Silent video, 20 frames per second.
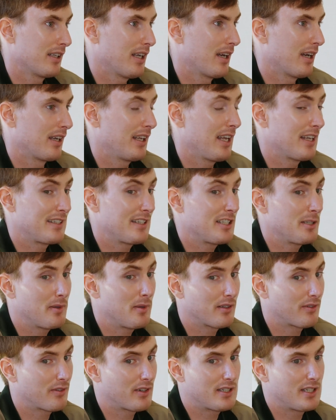Yeah, it's easy to be on
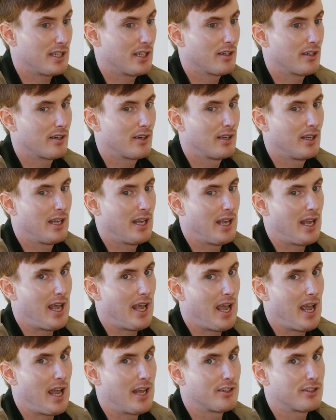the frontier.
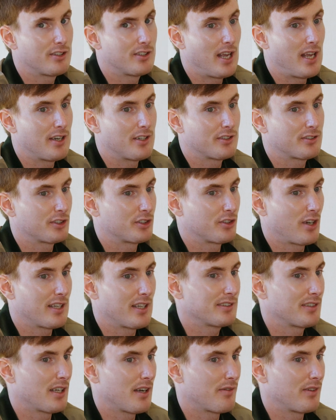And just to try
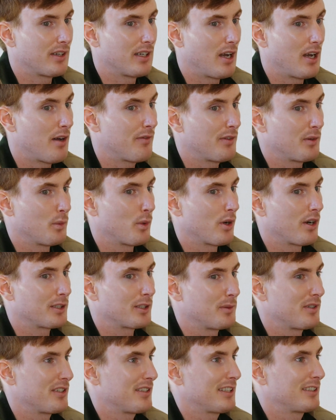stuff, and it often works,
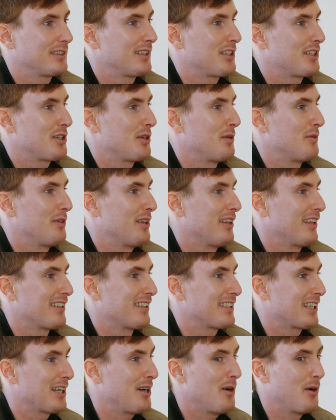which is like such a good feeling. It's
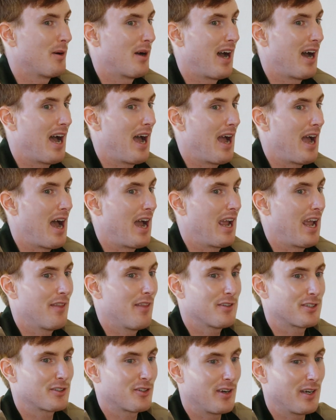like, oh, I had
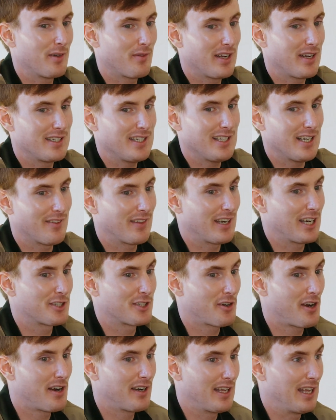this creative idea, and then I
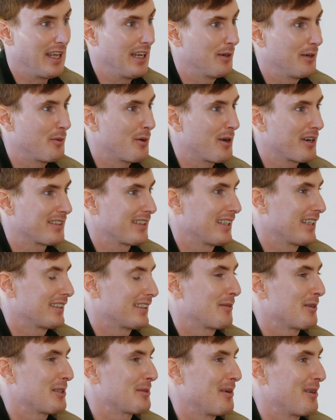tried it, and it worked. Like
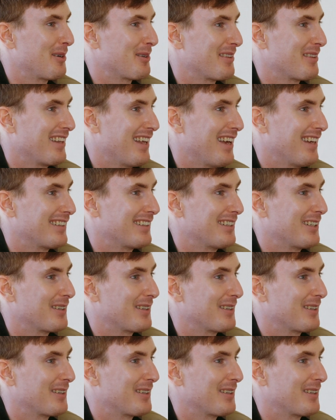what's better than that?